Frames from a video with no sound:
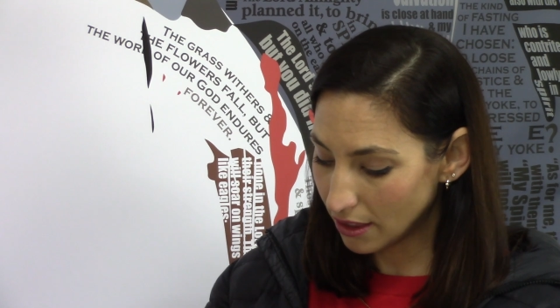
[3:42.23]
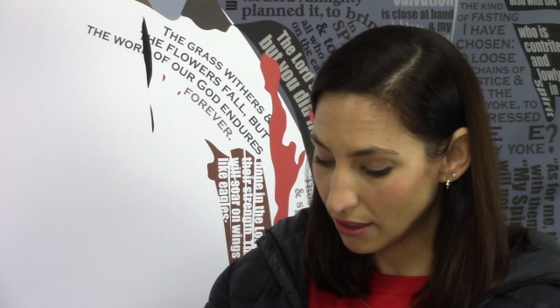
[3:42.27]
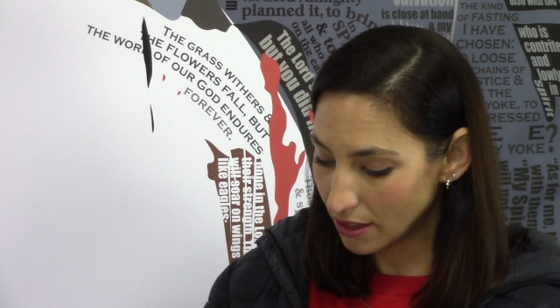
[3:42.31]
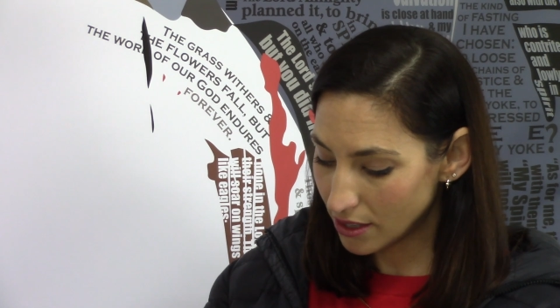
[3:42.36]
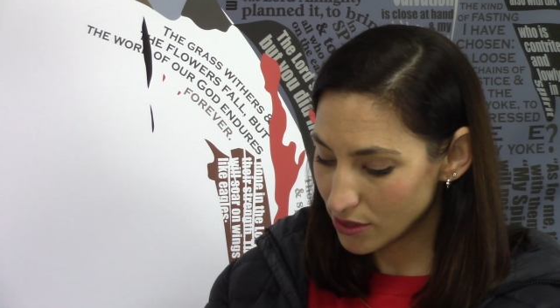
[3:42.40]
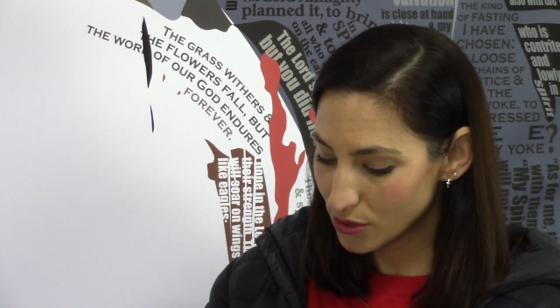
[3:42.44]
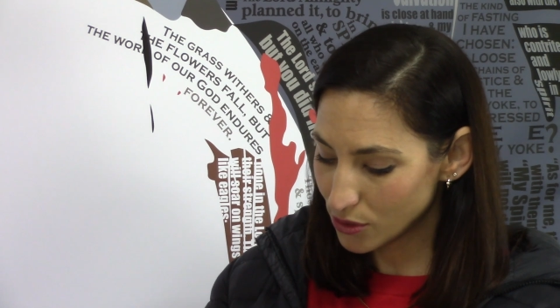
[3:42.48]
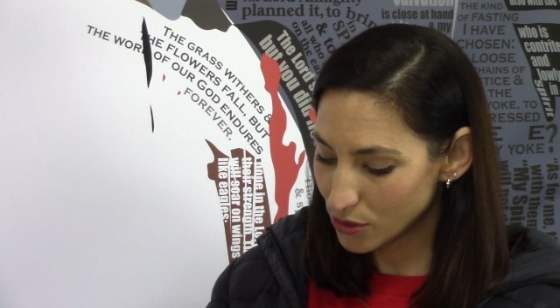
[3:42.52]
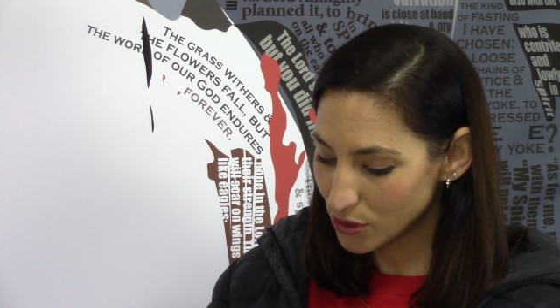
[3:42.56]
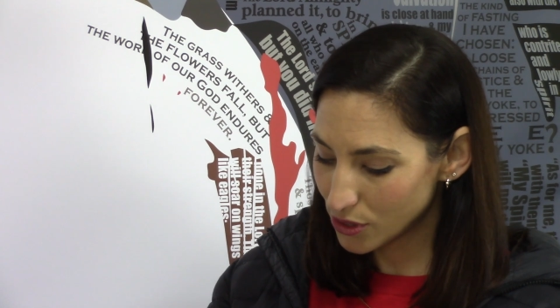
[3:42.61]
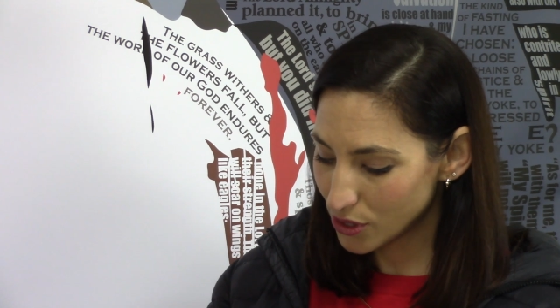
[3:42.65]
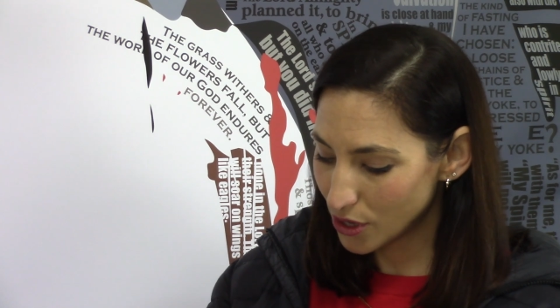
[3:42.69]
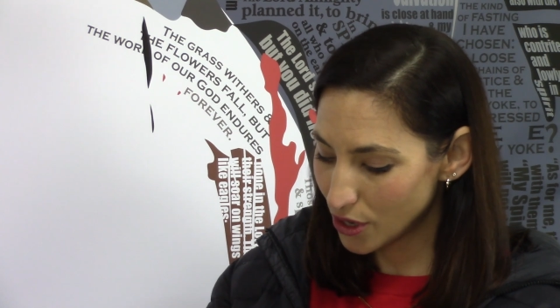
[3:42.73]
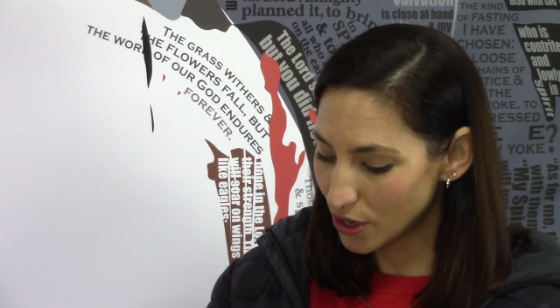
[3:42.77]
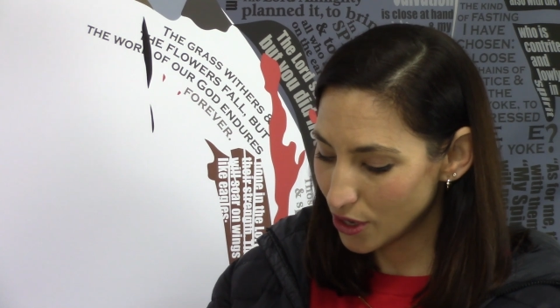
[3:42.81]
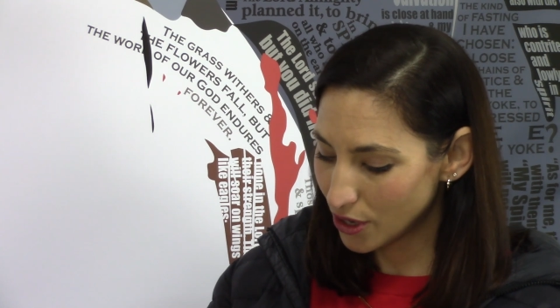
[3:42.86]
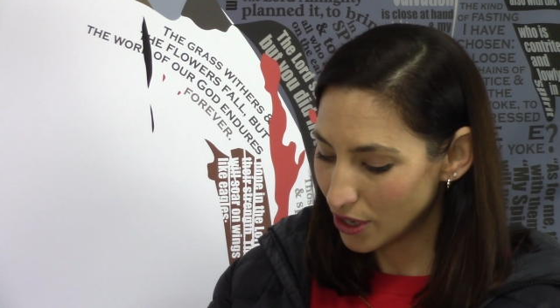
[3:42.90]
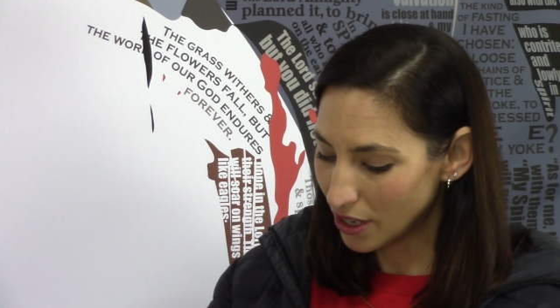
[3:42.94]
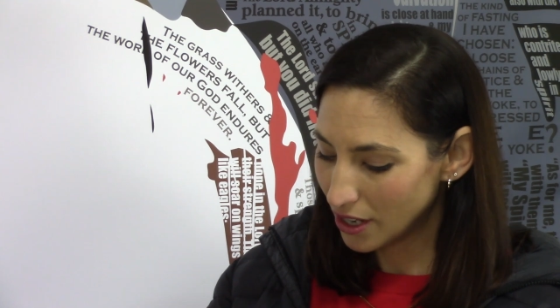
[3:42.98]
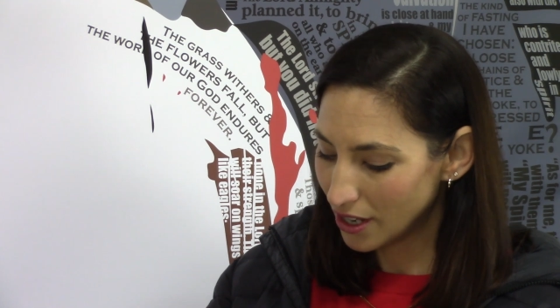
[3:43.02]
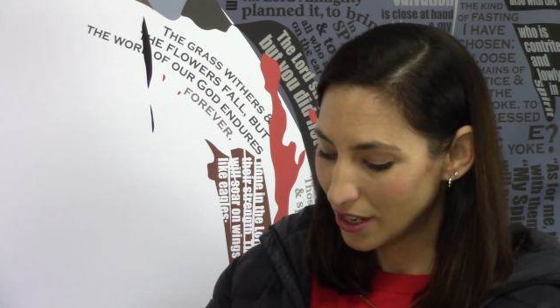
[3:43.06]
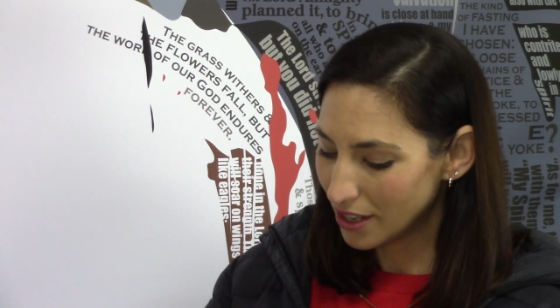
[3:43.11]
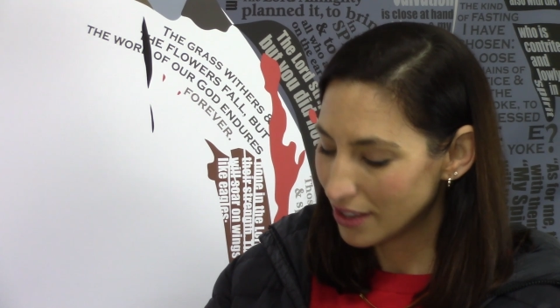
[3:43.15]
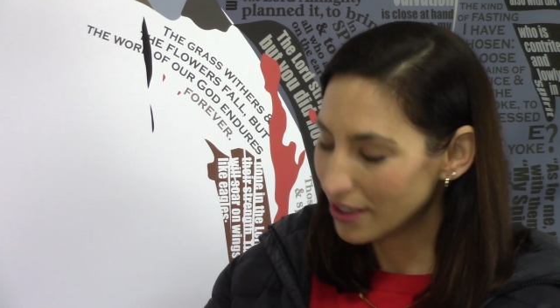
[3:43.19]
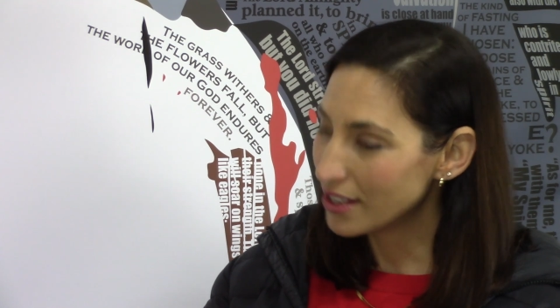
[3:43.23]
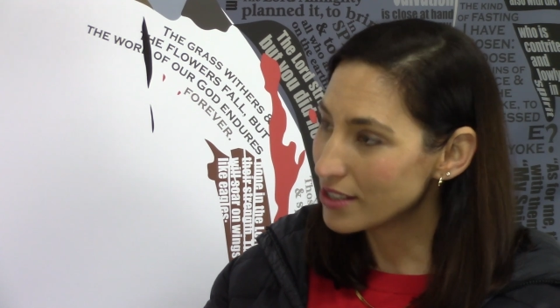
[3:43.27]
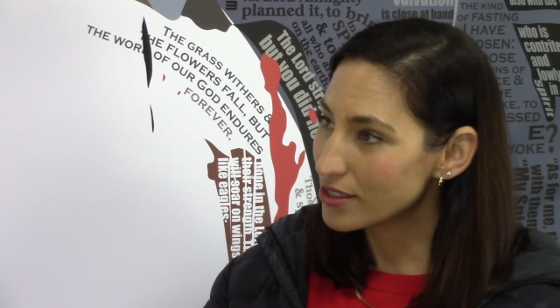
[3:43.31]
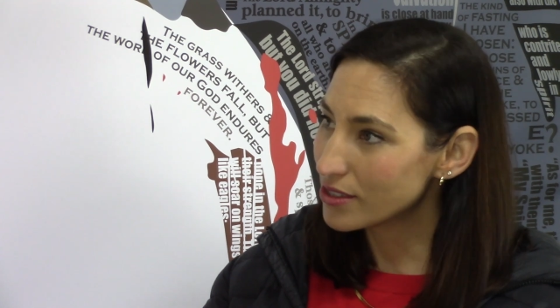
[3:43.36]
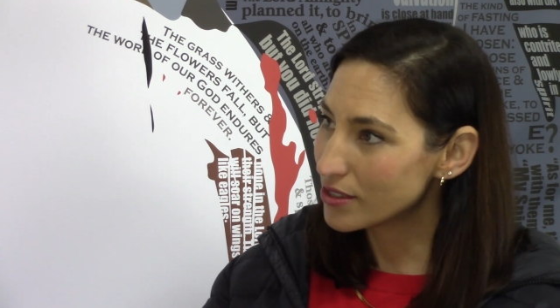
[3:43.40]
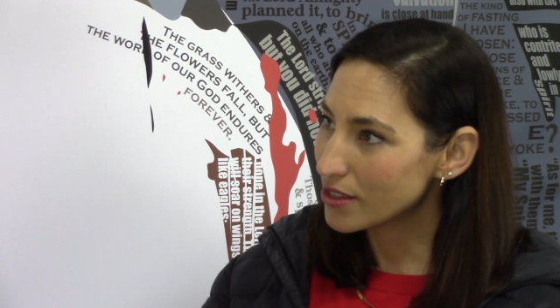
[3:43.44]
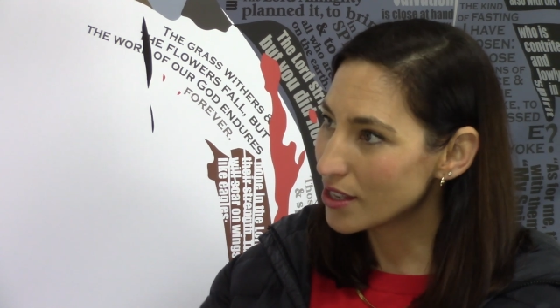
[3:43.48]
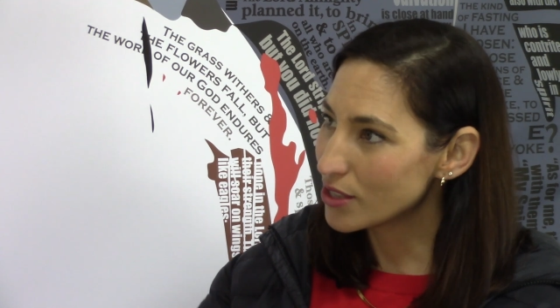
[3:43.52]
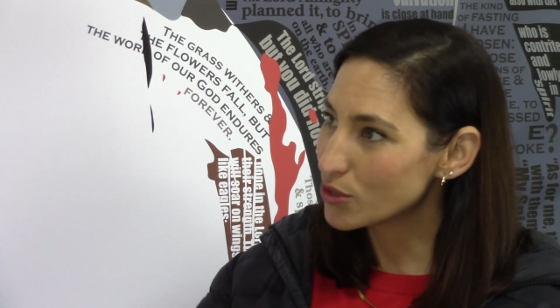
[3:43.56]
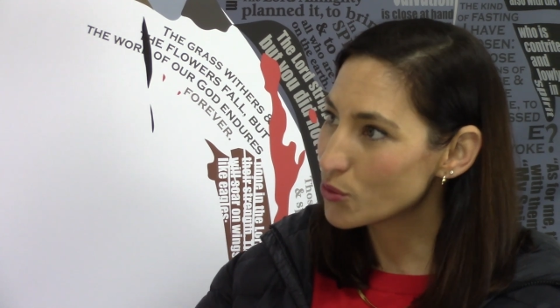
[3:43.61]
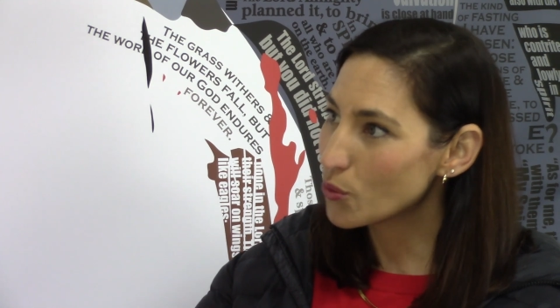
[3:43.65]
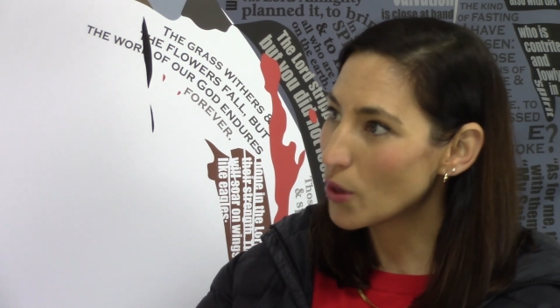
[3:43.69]

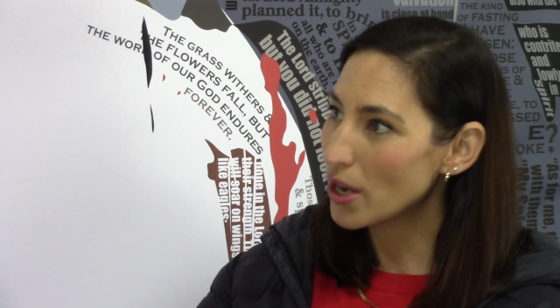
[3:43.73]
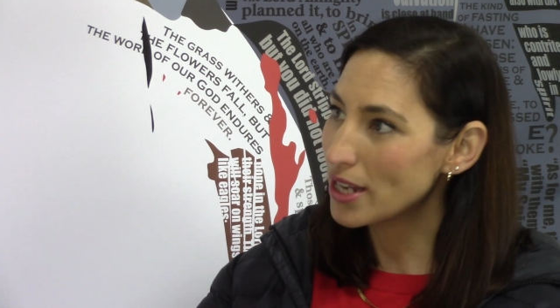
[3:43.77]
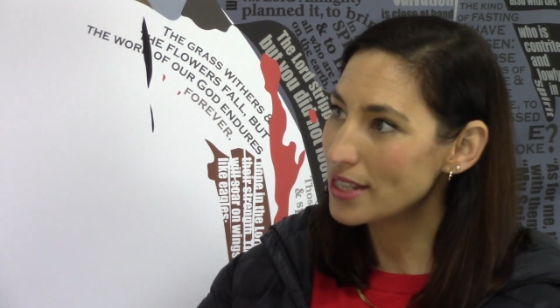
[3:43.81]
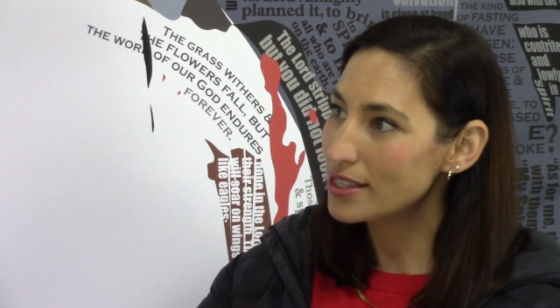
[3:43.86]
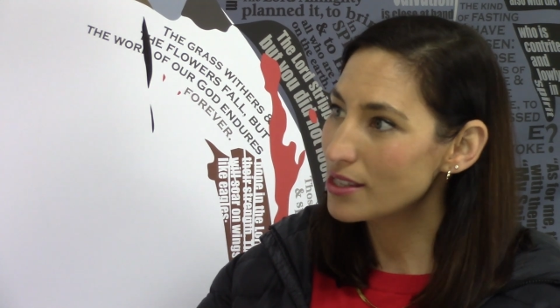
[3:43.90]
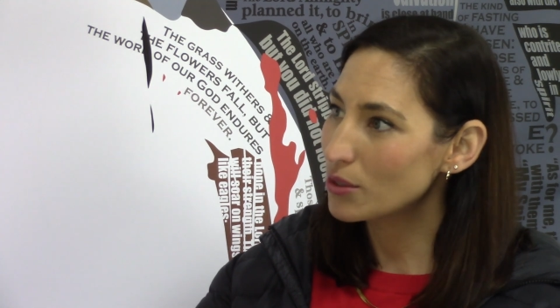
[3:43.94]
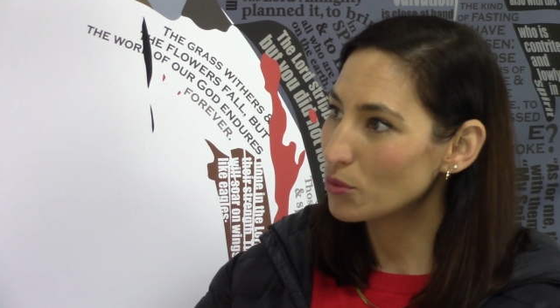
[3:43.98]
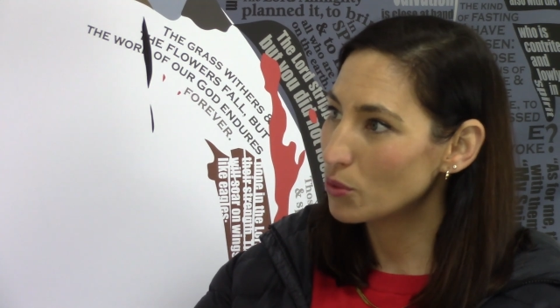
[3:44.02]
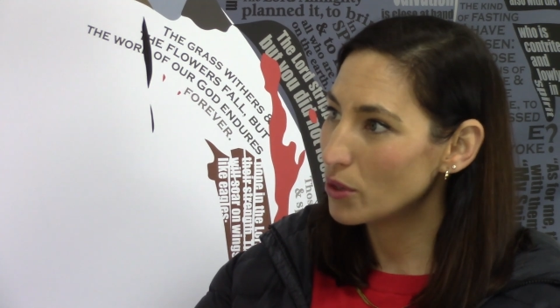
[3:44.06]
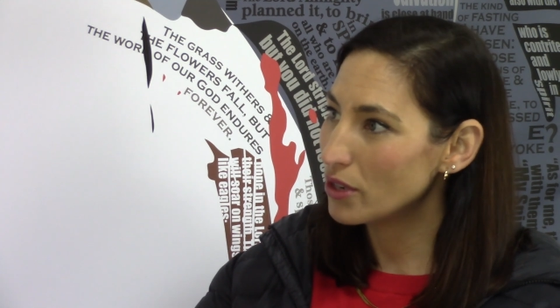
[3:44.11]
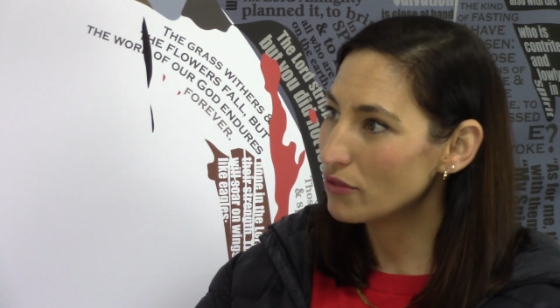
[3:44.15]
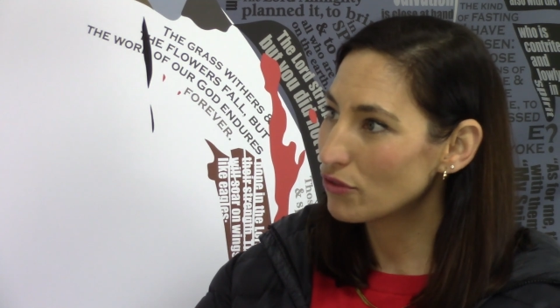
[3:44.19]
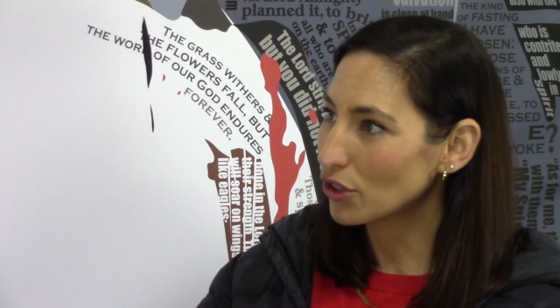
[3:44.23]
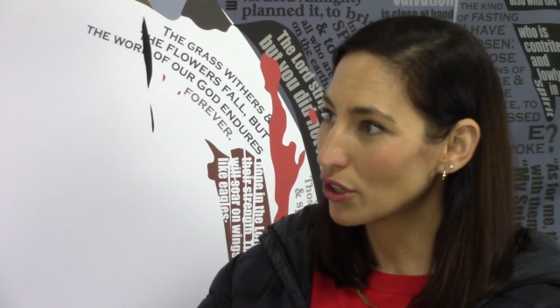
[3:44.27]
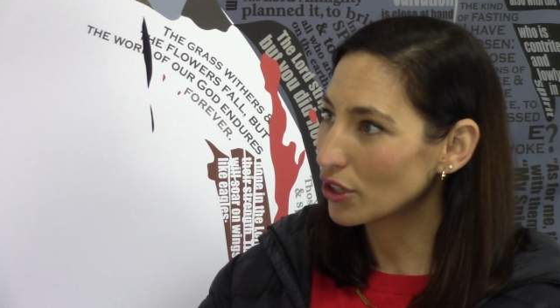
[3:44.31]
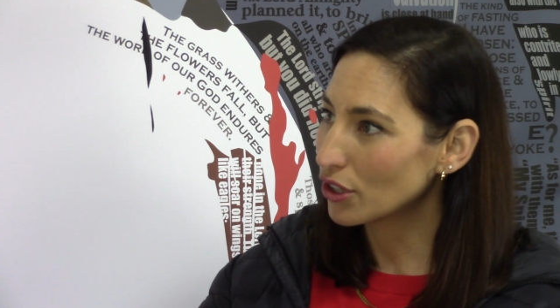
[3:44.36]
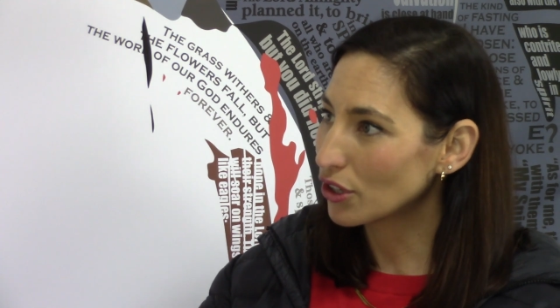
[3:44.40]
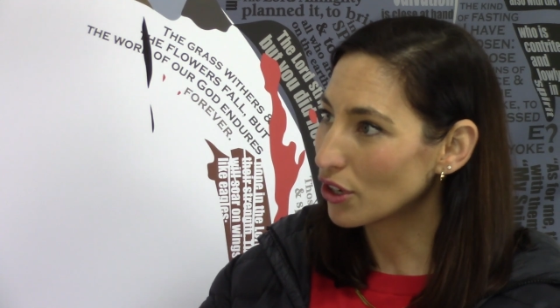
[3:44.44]
There's ways that we've got to